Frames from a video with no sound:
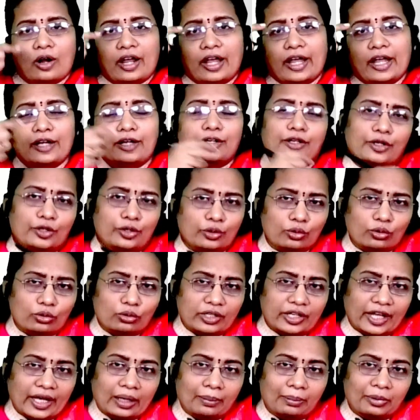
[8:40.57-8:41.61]
In
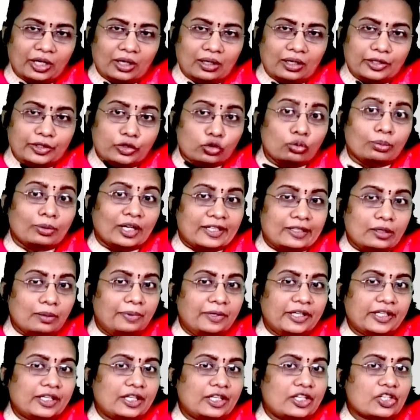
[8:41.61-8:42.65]
two
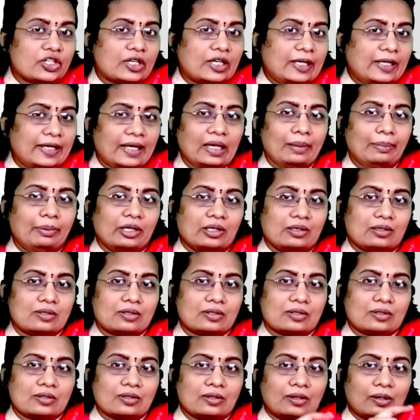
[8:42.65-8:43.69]
multiplication
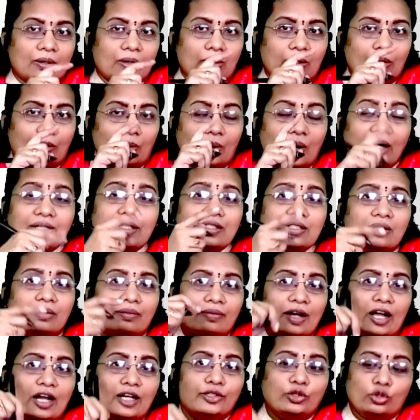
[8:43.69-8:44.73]
tables, what does the
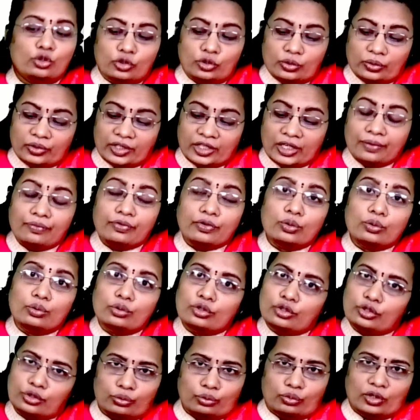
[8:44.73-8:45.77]
value give you
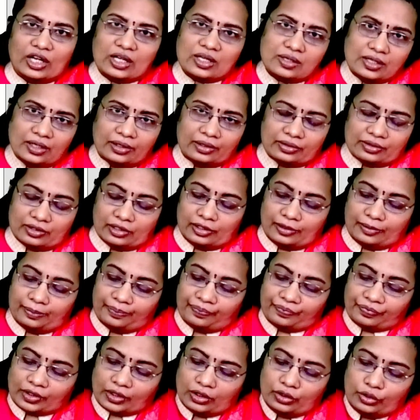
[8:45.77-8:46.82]
2 as a result?
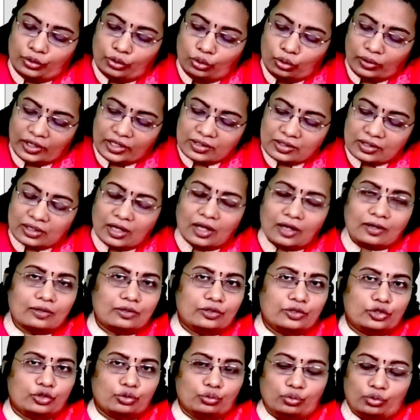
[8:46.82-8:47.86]
2 ones are
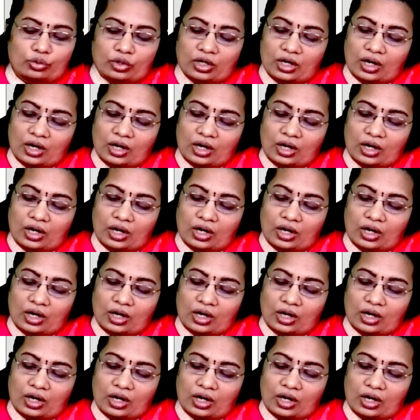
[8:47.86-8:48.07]
2.